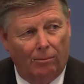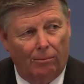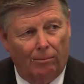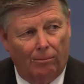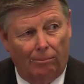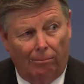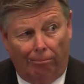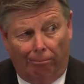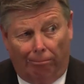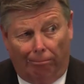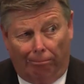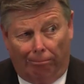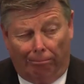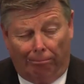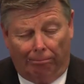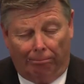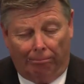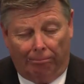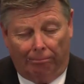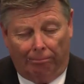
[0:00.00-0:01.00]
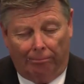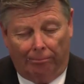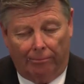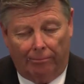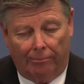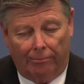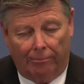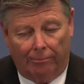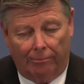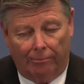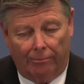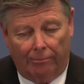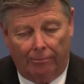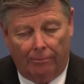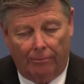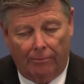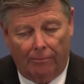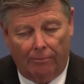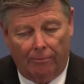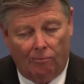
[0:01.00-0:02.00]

(no one is talking)